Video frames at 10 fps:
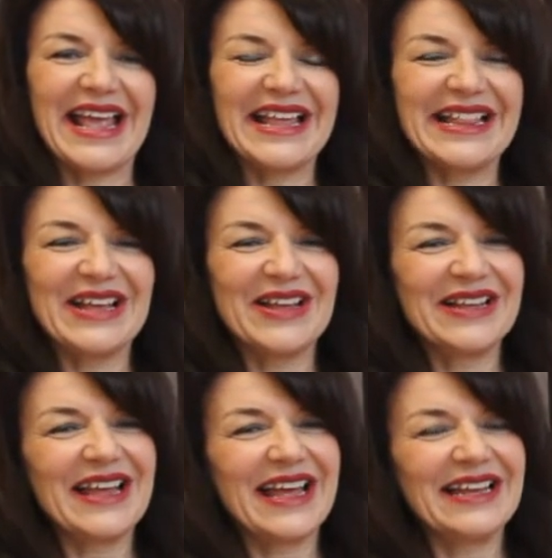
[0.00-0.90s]
it,
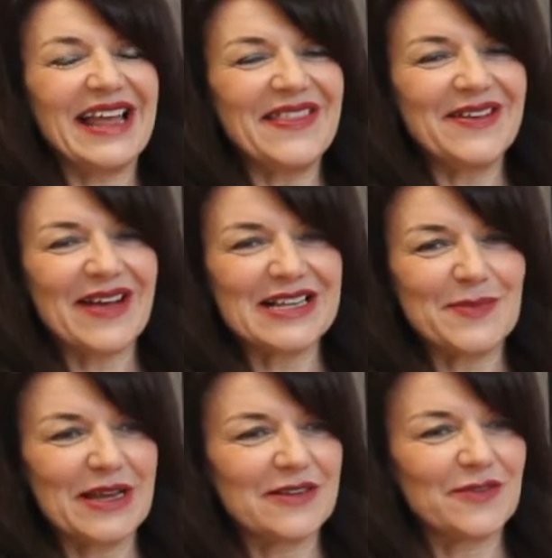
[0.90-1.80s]
it, another
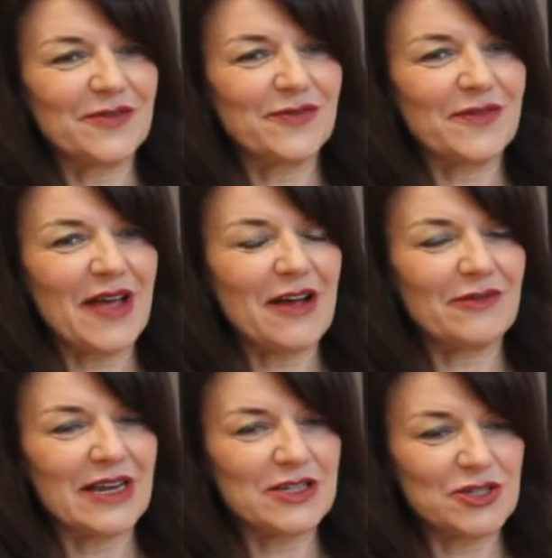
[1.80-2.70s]
aspect of our
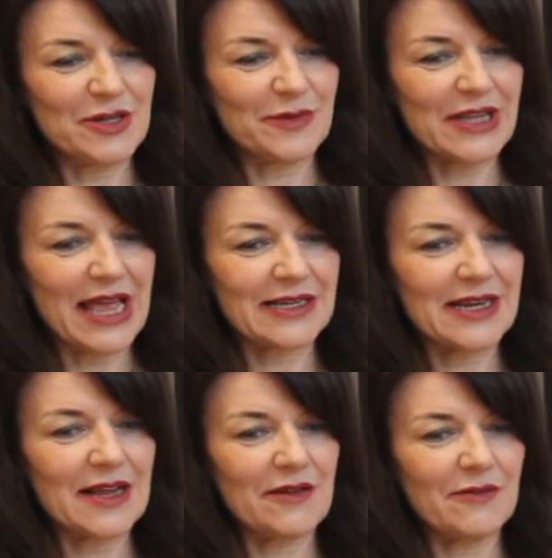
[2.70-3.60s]
relationship with
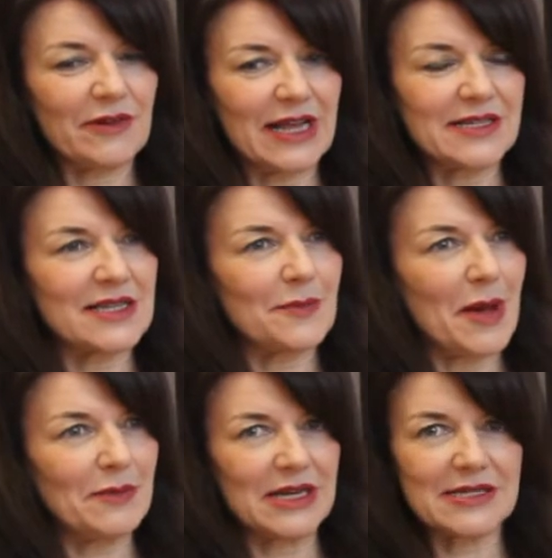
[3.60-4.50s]
Canada relates to the
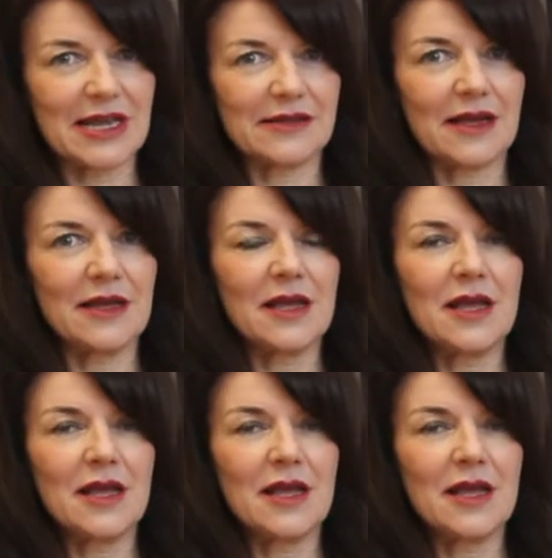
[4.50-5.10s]
public sector.